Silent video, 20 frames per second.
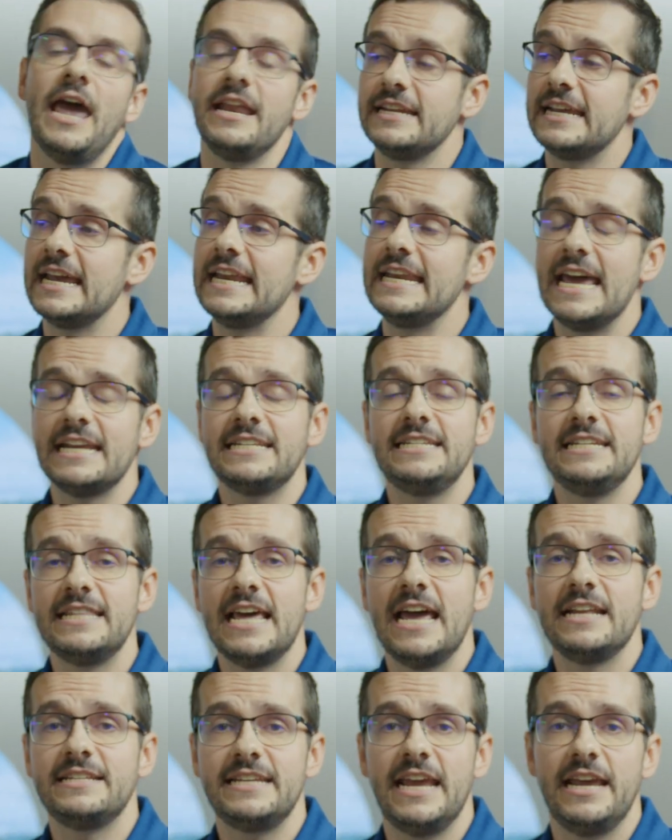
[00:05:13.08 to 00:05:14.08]
and connecting
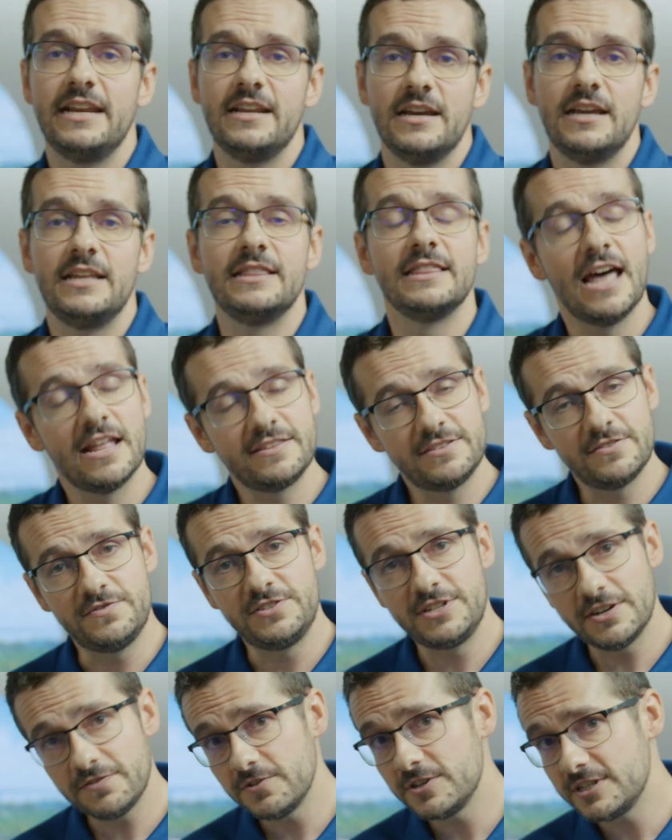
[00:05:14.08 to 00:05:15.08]
that data and lots
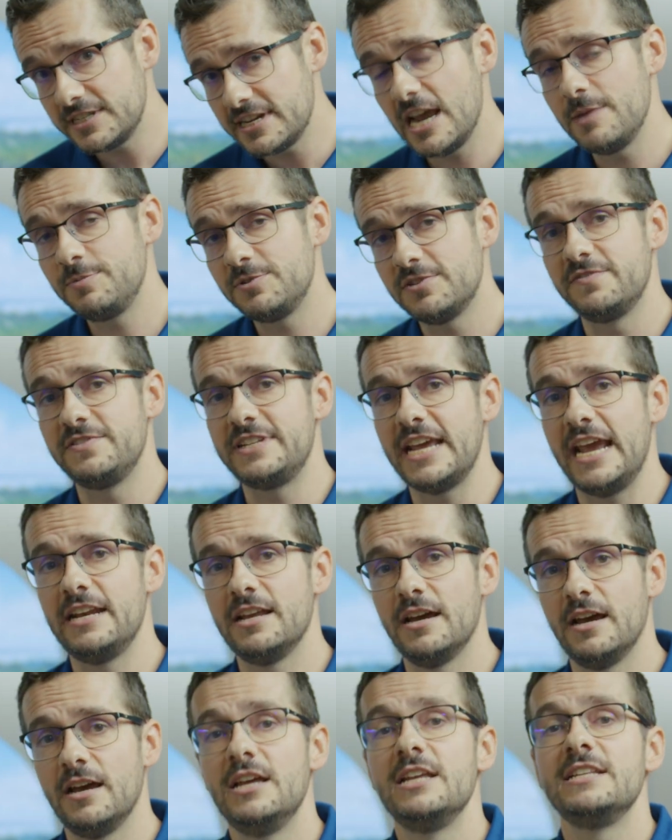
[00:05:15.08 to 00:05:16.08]
of different types of
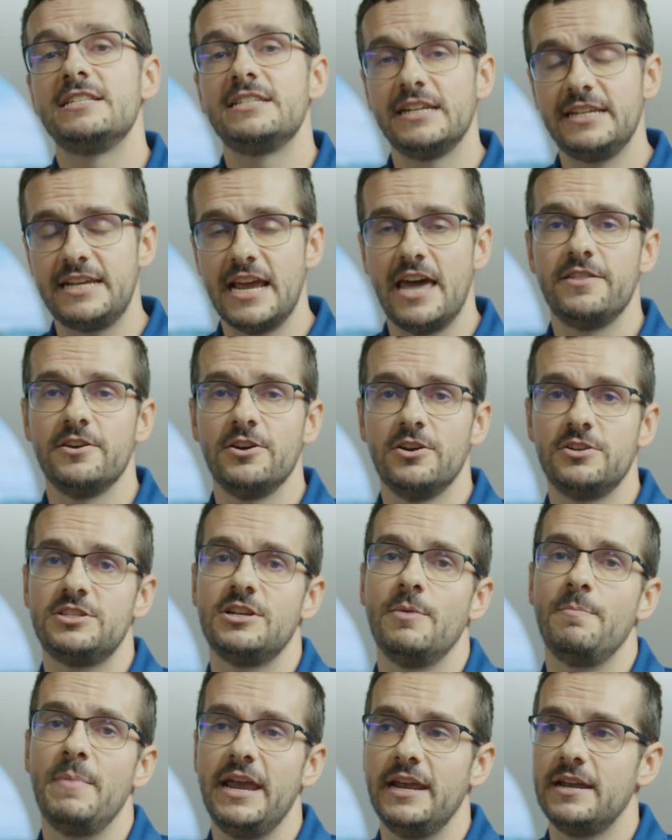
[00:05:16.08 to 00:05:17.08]
data together
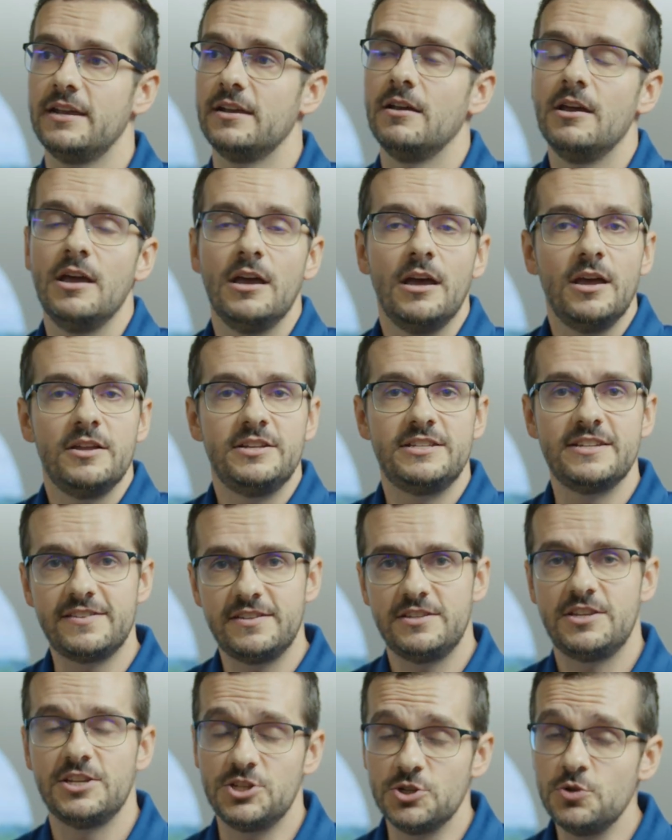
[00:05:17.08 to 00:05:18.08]

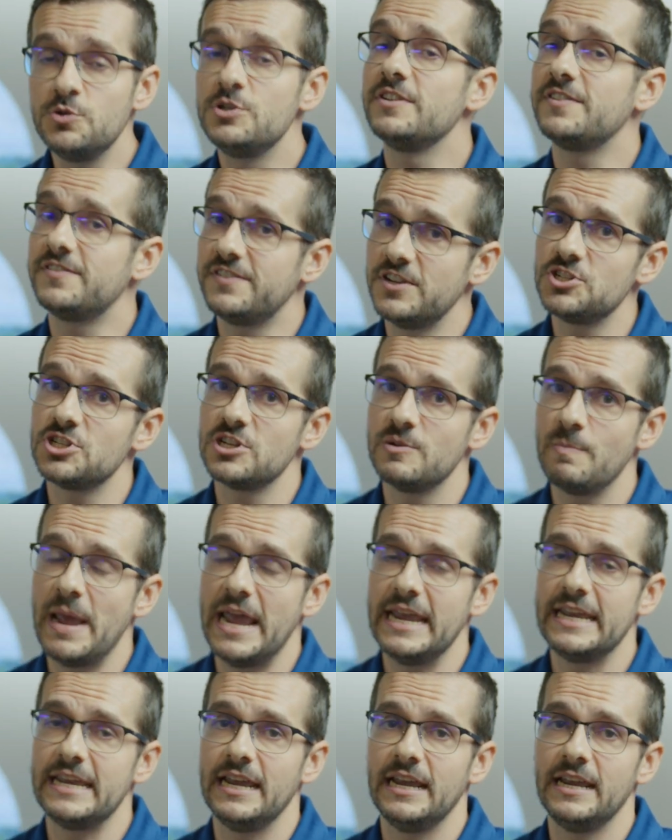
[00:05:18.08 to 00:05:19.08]
to do decision
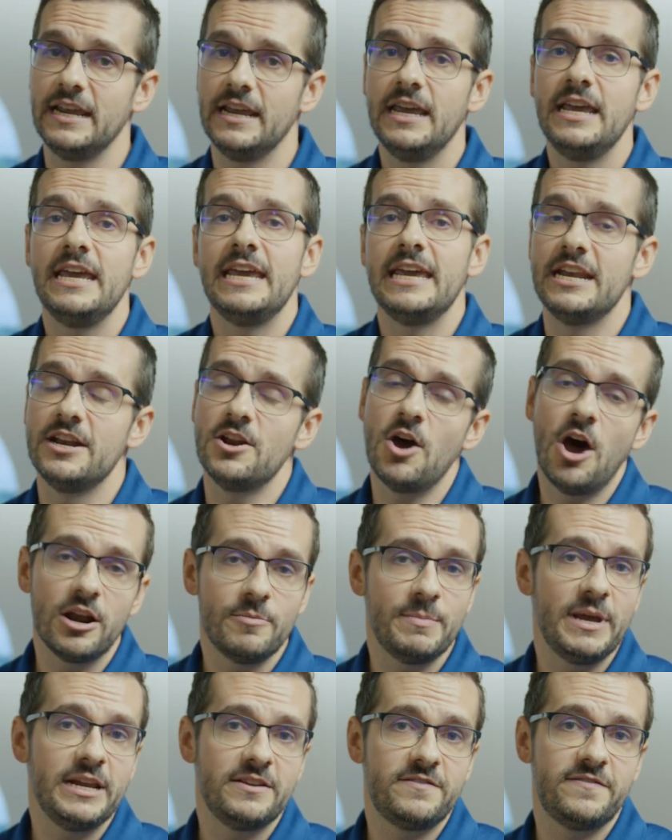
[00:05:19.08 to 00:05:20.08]
making in an
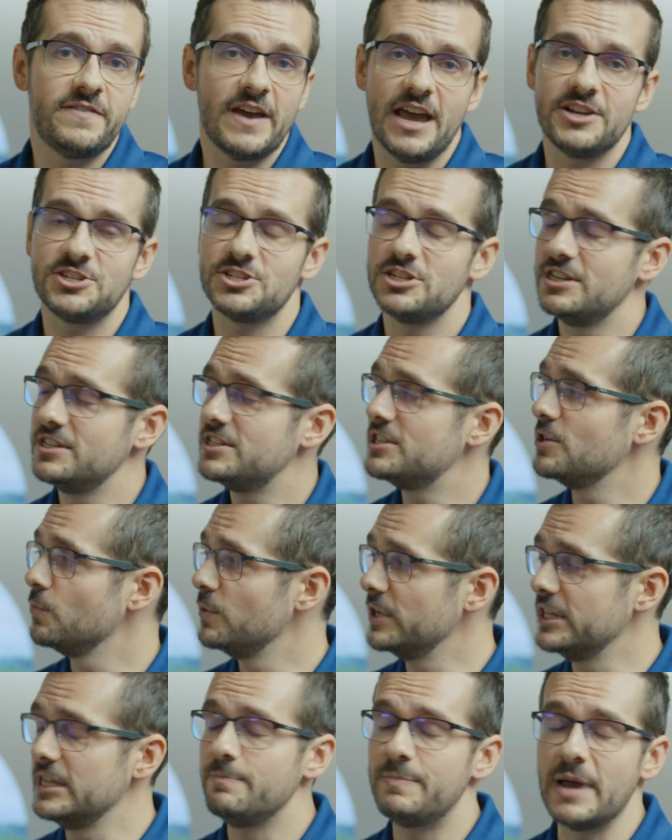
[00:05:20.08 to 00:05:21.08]
automated fashion to
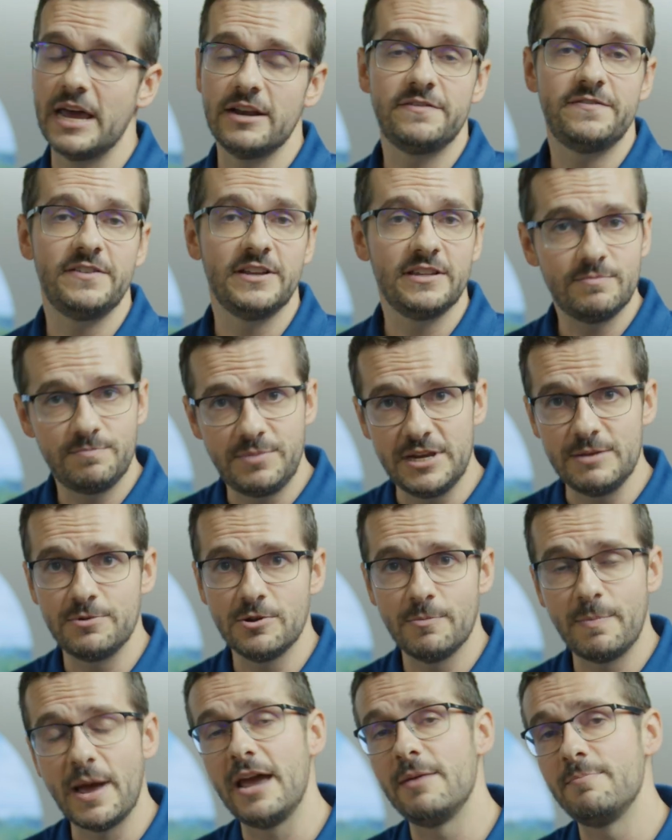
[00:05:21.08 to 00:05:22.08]
really benefit
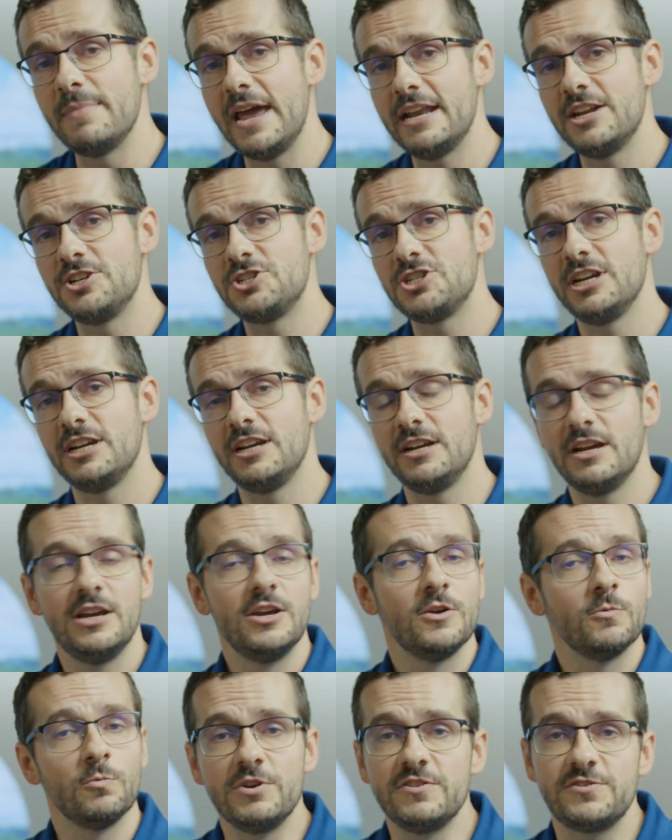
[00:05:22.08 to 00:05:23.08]
people by managing
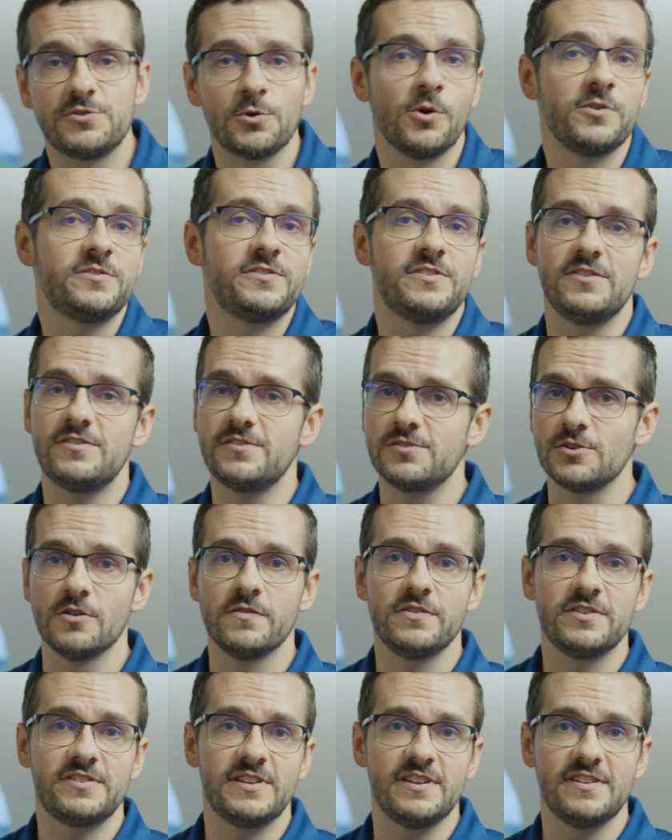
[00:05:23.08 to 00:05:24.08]
resources,
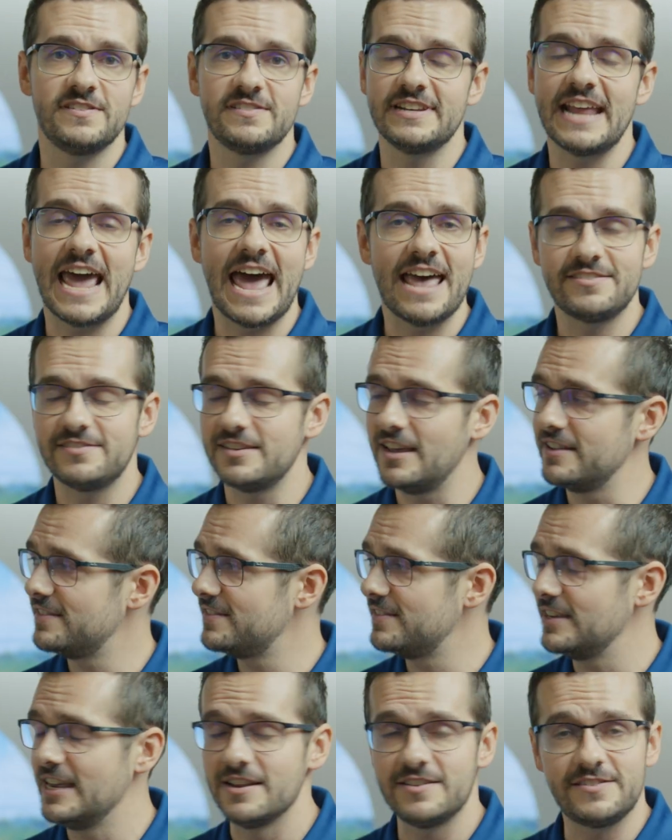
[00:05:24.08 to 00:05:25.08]
services, and
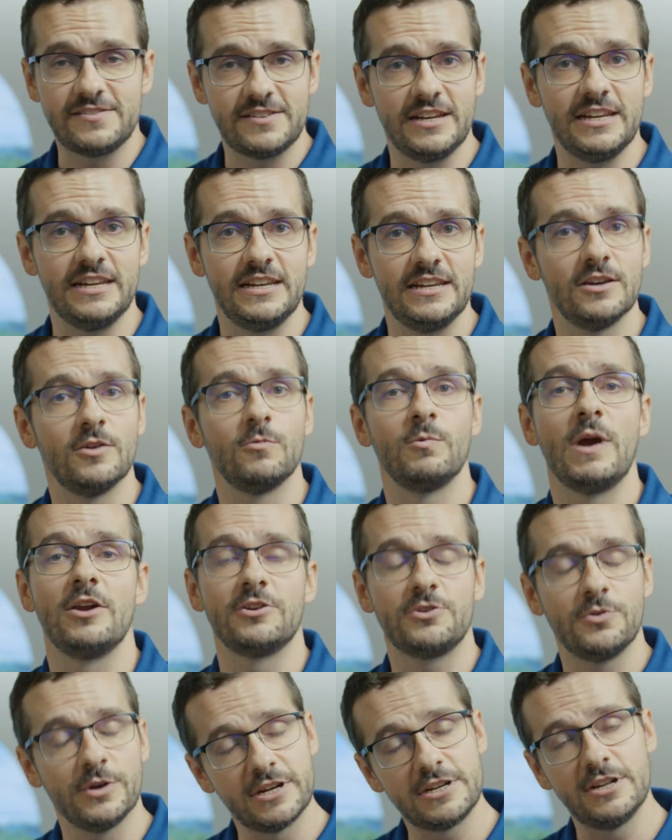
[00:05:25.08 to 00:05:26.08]
assets in a city
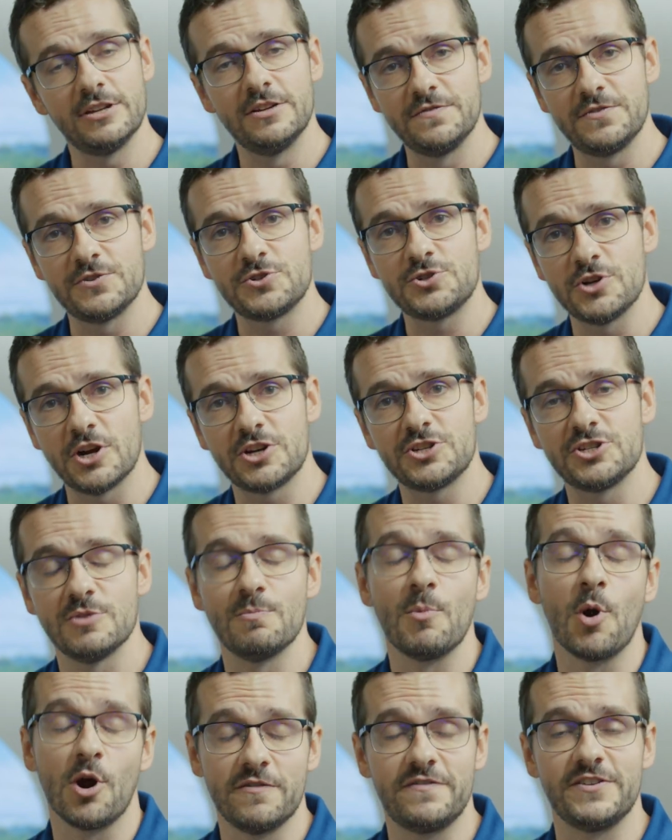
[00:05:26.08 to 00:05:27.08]
around critical
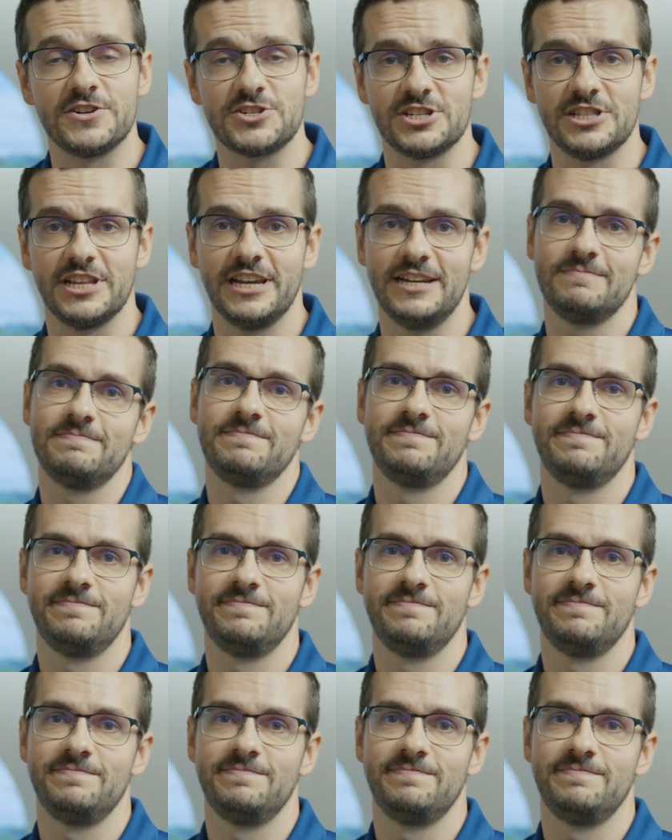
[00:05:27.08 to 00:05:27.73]
infrastructure more efficiently.